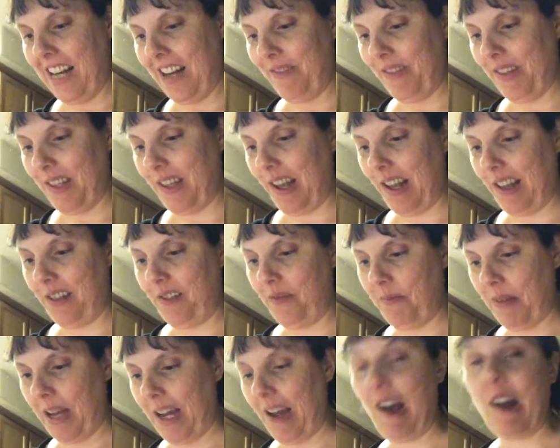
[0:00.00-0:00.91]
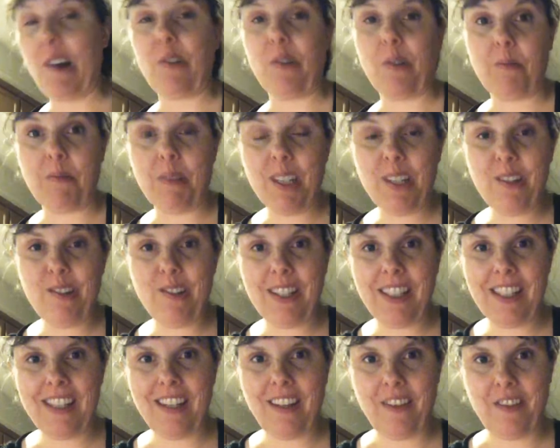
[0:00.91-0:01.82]
with all of my
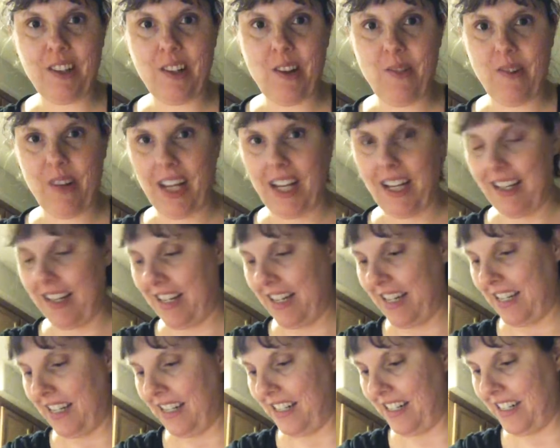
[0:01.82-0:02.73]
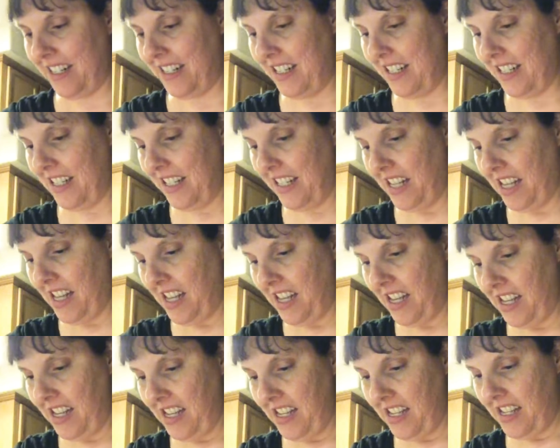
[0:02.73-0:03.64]
autoimmune stuff going on,
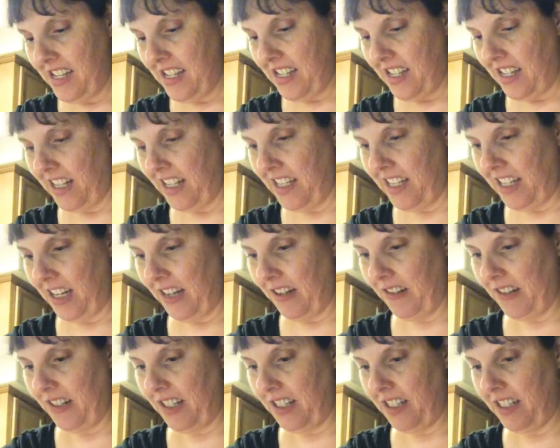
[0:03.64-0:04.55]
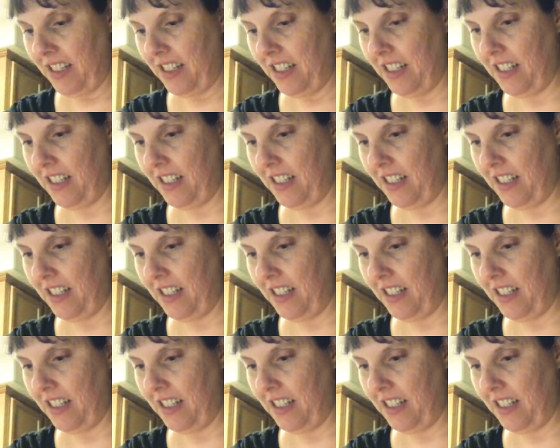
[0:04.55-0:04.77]
etc.